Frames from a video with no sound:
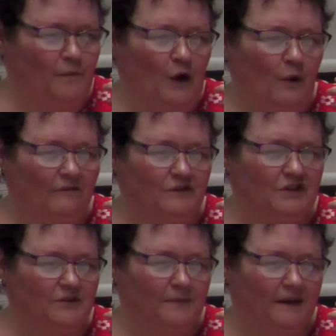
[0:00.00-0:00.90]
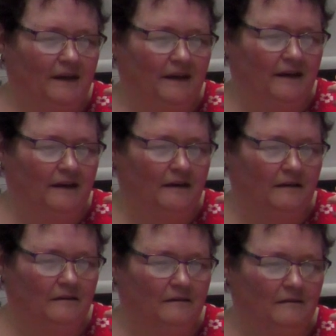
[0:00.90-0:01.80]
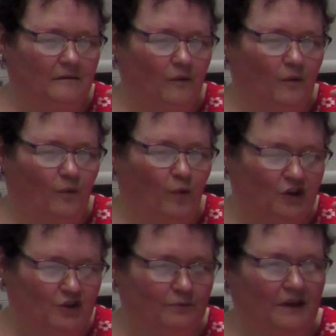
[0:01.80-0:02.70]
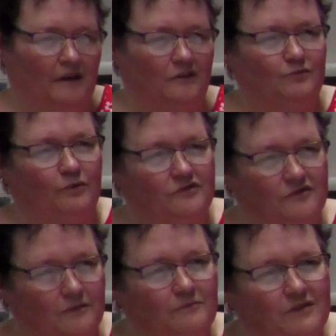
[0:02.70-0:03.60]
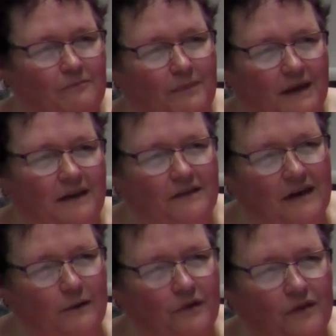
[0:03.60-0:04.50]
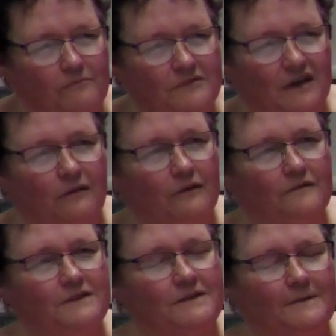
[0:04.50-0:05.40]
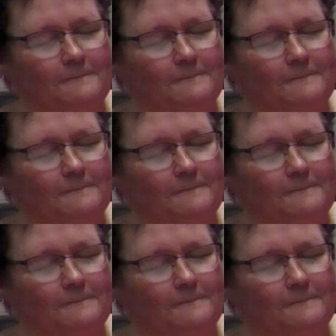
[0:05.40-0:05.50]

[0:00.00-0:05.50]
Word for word: no having to be what somebody else wants them to be. They were themselves.